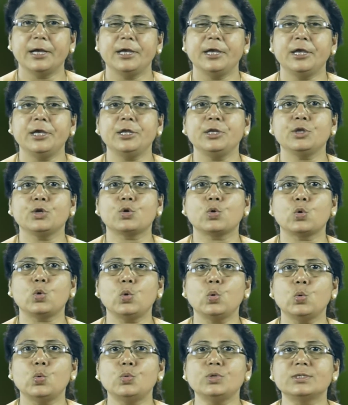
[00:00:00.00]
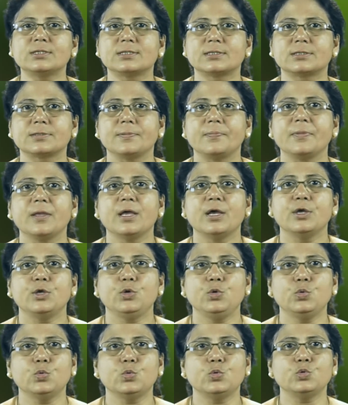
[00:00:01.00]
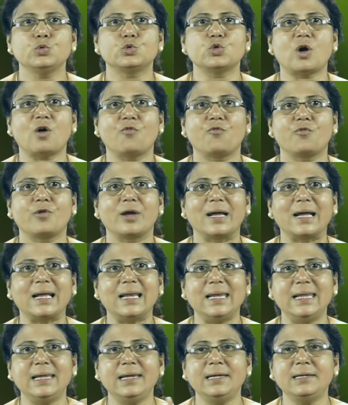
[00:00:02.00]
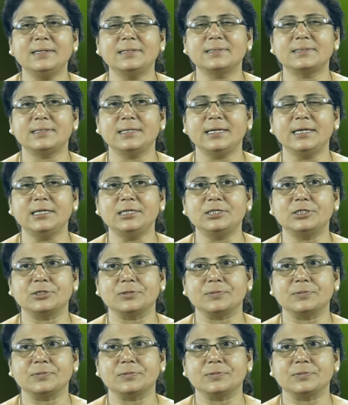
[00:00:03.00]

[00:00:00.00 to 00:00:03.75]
includes use of cleaned seed,